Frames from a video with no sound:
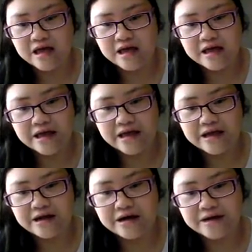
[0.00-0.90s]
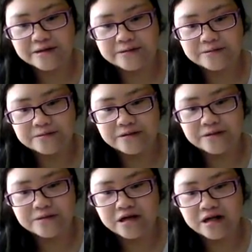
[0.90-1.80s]
and we
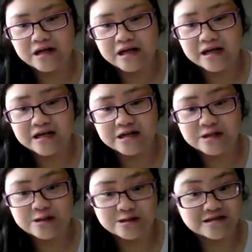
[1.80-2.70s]
were kind of